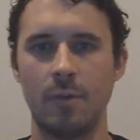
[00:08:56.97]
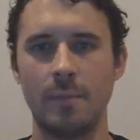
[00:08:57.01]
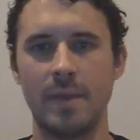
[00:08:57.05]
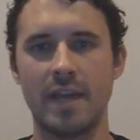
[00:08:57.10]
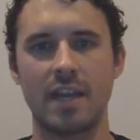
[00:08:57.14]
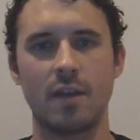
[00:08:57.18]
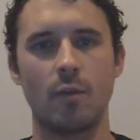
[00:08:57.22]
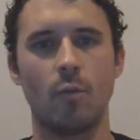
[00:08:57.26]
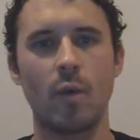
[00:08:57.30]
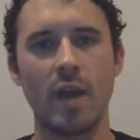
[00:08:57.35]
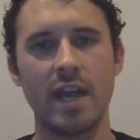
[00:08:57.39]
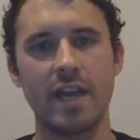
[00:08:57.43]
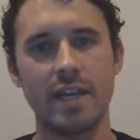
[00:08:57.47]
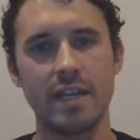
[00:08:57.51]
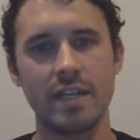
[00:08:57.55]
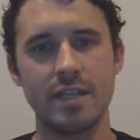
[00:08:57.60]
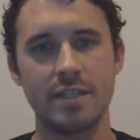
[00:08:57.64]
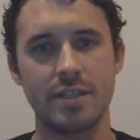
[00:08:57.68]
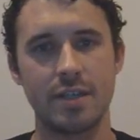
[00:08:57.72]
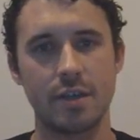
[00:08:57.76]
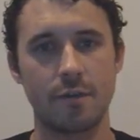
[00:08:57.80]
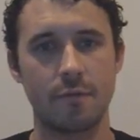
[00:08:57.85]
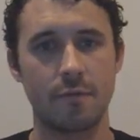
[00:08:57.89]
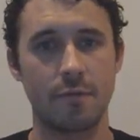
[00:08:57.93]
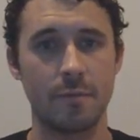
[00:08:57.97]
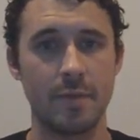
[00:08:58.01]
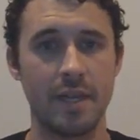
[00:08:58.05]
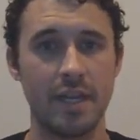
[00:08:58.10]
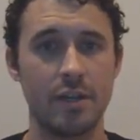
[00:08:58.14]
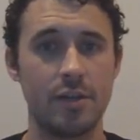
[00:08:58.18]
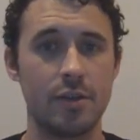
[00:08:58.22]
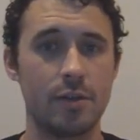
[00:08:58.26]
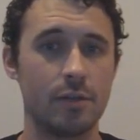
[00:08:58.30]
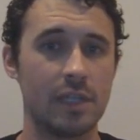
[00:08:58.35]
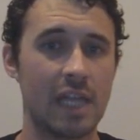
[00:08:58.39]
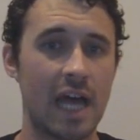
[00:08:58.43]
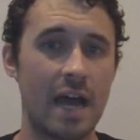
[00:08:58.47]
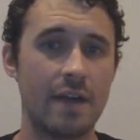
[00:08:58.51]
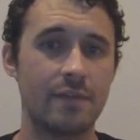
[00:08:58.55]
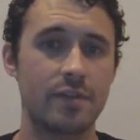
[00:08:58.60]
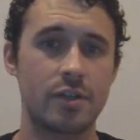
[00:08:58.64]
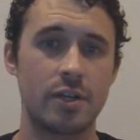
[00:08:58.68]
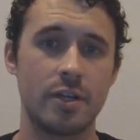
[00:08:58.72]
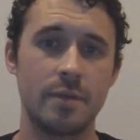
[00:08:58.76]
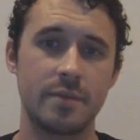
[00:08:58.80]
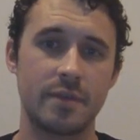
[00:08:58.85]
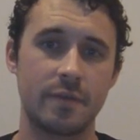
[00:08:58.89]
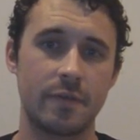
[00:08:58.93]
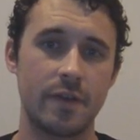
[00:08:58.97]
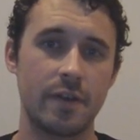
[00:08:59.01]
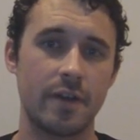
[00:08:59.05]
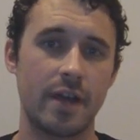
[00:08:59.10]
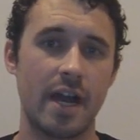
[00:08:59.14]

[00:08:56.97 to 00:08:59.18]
make it way easier for me to do live streams for you